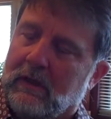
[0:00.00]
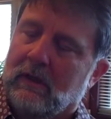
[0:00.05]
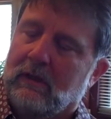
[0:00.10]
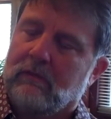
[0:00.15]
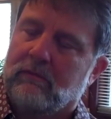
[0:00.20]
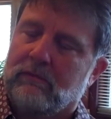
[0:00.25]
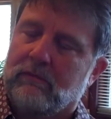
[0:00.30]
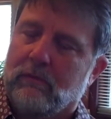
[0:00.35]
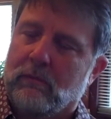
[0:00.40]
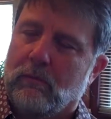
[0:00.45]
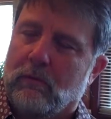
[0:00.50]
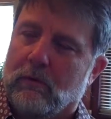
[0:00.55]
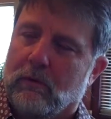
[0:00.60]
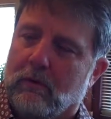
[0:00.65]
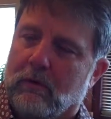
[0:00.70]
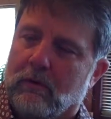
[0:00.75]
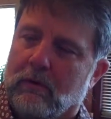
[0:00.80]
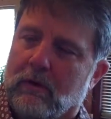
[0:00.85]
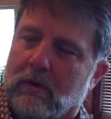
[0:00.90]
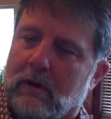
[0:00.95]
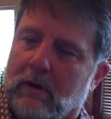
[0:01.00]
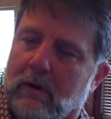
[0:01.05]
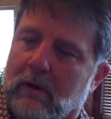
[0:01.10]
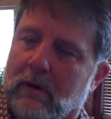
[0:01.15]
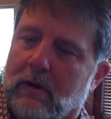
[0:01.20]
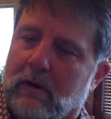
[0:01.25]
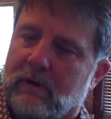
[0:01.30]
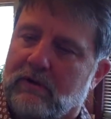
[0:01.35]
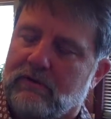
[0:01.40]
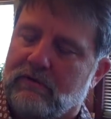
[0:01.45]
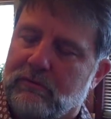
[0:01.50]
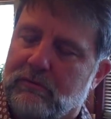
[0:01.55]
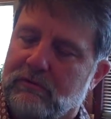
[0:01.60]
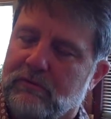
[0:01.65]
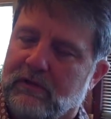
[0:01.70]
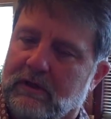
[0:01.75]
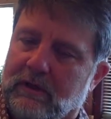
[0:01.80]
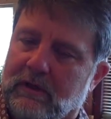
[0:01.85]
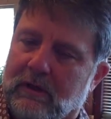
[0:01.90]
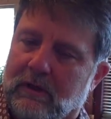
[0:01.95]
for uh,
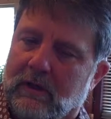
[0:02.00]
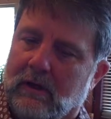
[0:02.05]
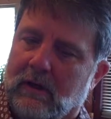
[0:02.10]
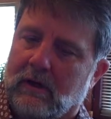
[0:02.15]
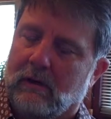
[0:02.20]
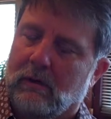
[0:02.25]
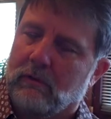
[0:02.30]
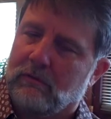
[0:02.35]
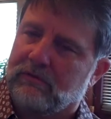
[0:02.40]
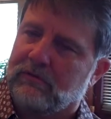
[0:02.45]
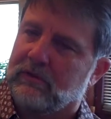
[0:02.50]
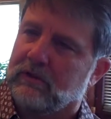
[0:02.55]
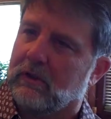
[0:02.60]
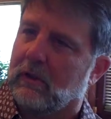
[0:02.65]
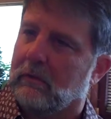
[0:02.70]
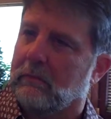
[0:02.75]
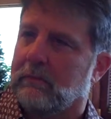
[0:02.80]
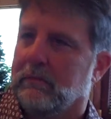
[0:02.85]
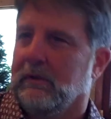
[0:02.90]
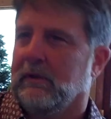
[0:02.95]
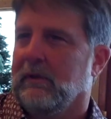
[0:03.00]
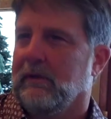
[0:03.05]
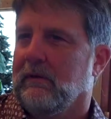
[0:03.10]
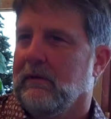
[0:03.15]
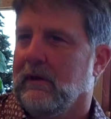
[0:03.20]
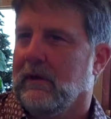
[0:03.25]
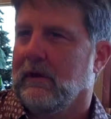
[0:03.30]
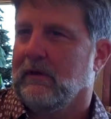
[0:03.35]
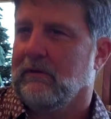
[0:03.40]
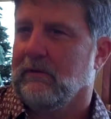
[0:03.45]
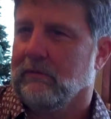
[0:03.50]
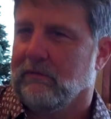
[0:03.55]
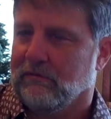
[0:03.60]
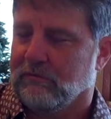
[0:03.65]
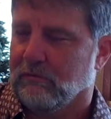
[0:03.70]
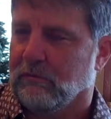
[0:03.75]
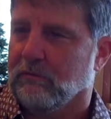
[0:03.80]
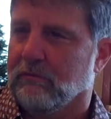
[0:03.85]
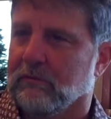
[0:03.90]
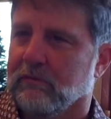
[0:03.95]
choosing a hosting company that their
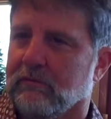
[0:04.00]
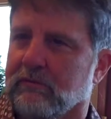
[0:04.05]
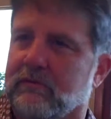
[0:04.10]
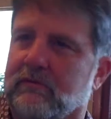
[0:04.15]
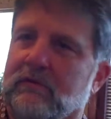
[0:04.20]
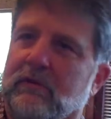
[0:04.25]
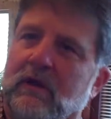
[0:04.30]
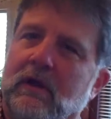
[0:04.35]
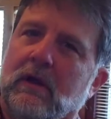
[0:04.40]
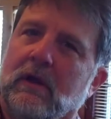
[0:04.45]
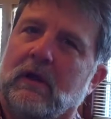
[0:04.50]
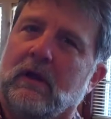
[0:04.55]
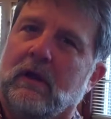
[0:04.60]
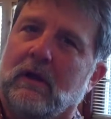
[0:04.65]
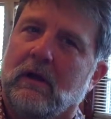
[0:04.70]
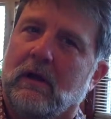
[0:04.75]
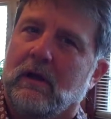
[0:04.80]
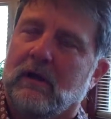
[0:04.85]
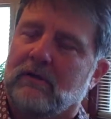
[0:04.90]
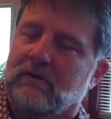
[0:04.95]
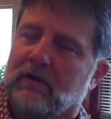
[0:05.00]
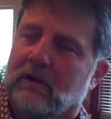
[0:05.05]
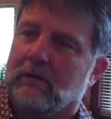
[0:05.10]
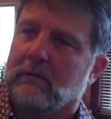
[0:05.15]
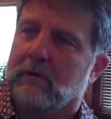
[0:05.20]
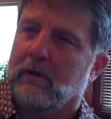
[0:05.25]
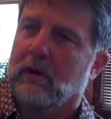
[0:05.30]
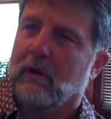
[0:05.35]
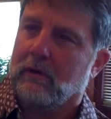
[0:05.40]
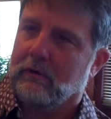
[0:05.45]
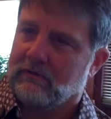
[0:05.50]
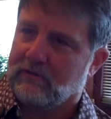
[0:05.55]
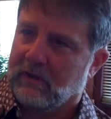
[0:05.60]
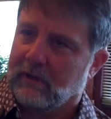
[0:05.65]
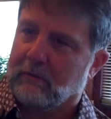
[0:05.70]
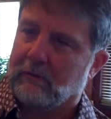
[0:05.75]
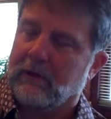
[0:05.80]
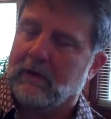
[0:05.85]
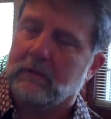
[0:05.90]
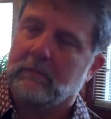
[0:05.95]
servers uh, are
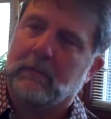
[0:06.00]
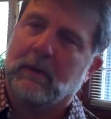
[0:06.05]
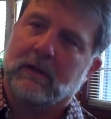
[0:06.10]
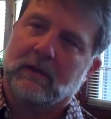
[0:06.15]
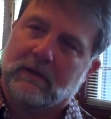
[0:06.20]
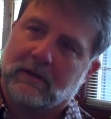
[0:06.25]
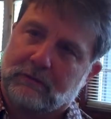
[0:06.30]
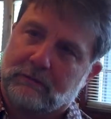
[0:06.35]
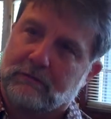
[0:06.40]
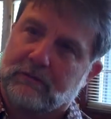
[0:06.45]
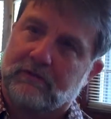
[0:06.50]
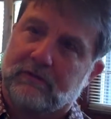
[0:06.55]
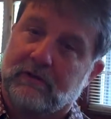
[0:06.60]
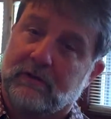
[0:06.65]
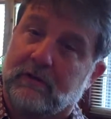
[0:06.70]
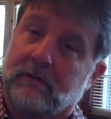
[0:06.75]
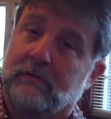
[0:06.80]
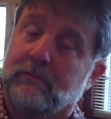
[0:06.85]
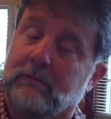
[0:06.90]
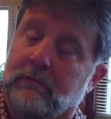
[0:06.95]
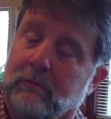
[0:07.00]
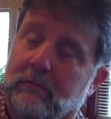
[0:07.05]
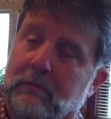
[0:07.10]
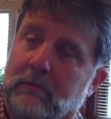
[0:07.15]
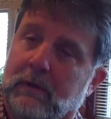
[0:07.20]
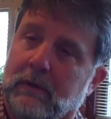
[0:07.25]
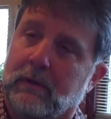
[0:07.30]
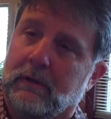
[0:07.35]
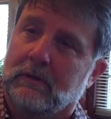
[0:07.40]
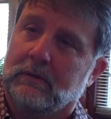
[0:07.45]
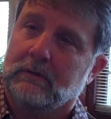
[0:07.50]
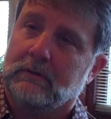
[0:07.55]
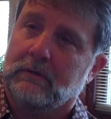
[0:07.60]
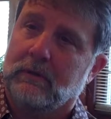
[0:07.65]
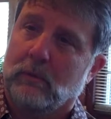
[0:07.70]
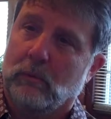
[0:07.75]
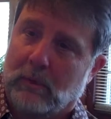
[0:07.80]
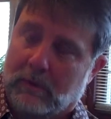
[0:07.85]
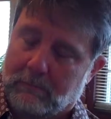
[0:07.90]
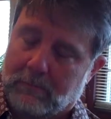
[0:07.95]
generated by electricity from uh,
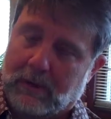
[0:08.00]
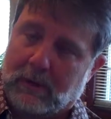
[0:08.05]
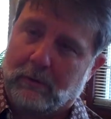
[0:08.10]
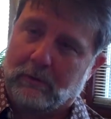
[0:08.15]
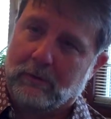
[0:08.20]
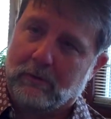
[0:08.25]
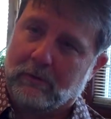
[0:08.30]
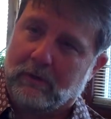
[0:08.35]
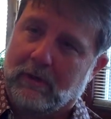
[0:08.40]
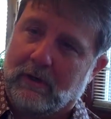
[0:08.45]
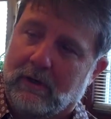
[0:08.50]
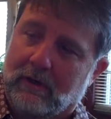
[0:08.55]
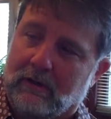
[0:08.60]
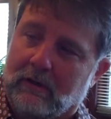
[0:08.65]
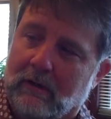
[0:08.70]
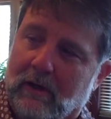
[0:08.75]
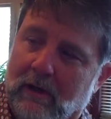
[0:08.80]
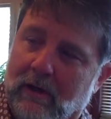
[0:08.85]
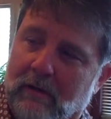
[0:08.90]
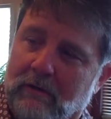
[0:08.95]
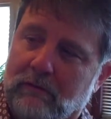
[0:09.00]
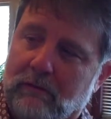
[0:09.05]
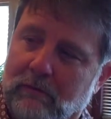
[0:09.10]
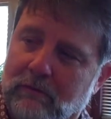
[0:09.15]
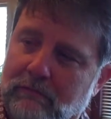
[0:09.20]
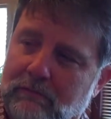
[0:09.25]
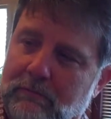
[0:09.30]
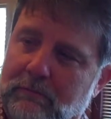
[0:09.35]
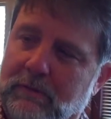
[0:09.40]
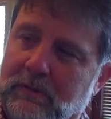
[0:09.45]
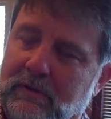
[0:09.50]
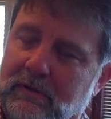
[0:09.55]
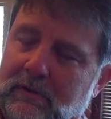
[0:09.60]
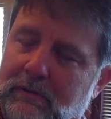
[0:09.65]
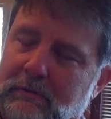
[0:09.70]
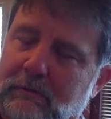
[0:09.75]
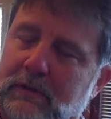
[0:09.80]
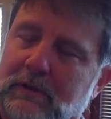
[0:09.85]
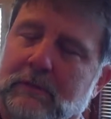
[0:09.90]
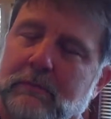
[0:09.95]
wind power. And those would be the
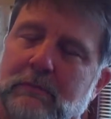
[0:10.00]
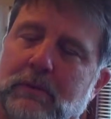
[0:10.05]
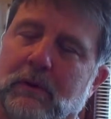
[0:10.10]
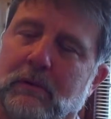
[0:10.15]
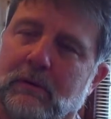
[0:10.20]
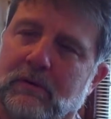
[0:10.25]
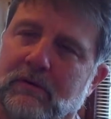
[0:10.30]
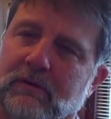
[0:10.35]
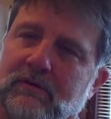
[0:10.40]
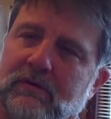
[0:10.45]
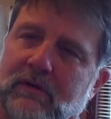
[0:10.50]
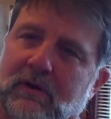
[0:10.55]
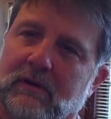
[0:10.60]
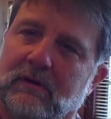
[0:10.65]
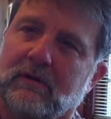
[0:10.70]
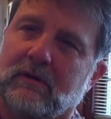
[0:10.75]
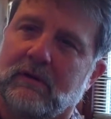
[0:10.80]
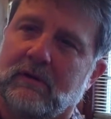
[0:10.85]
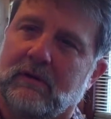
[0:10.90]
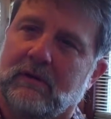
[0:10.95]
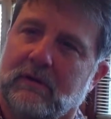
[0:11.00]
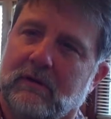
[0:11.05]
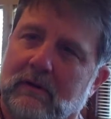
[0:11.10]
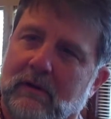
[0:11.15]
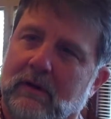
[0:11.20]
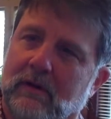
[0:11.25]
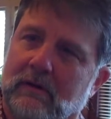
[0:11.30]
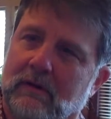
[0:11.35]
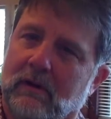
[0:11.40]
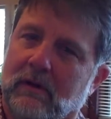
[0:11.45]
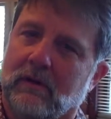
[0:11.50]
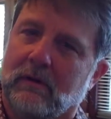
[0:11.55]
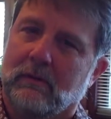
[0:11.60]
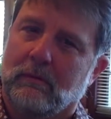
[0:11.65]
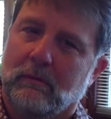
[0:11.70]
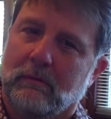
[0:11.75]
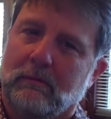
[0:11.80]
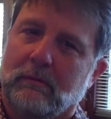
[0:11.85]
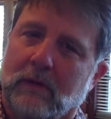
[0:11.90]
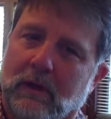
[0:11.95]
three components that
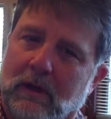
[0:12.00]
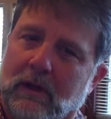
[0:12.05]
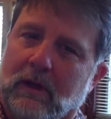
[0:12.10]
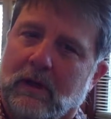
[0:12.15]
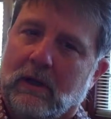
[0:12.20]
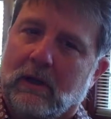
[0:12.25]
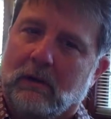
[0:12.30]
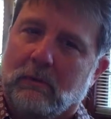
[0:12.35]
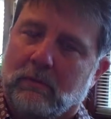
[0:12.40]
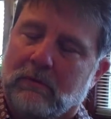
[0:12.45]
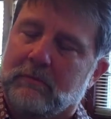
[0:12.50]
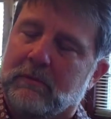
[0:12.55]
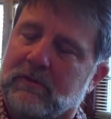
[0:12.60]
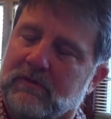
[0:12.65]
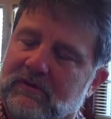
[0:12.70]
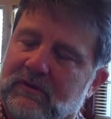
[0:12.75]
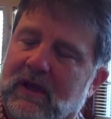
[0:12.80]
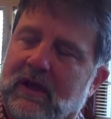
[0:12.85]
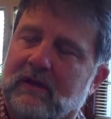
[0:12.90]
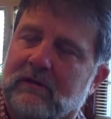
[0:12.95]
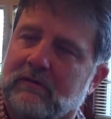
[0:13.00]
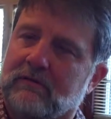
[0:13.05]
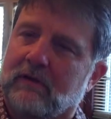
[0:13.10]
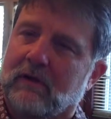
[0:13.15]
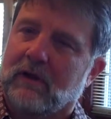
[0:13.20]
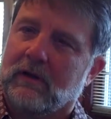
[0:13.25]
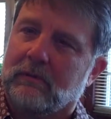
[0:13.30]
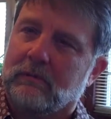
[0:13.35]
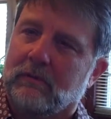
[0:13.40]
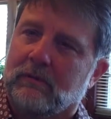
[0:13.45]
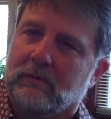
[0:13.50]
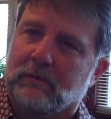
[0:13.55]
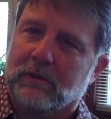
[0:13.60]
that we've been satisfied with